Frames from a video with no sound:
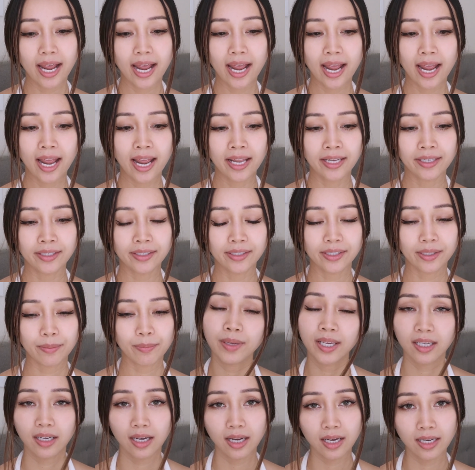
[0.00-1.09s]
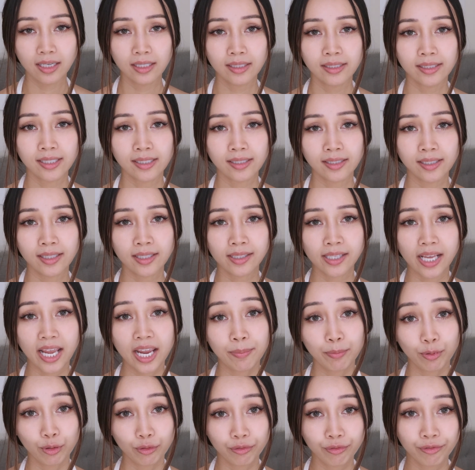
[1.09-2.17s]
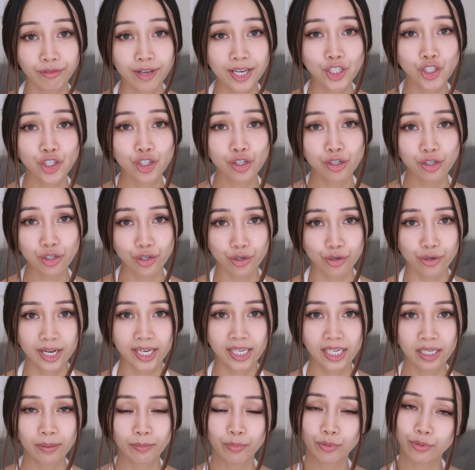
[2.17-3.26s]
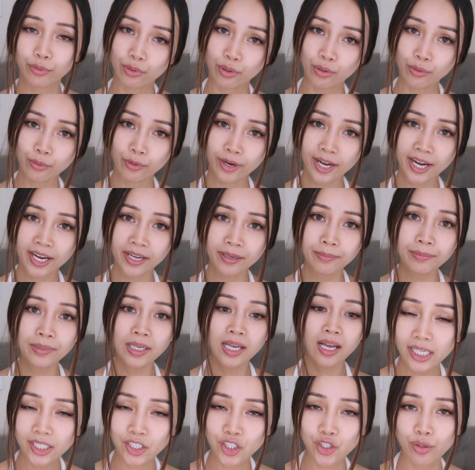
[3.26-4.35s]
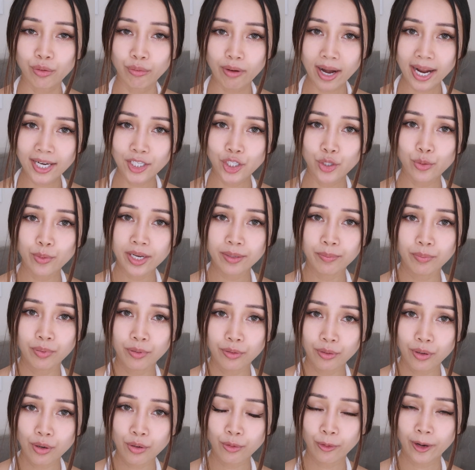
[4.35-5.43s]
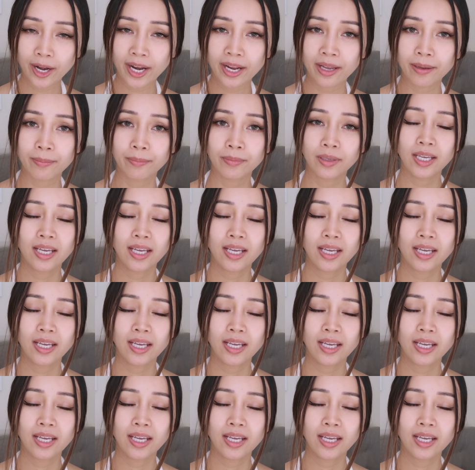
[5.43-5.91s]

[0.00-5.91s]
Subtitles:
and because this is a professional training program, each graduate program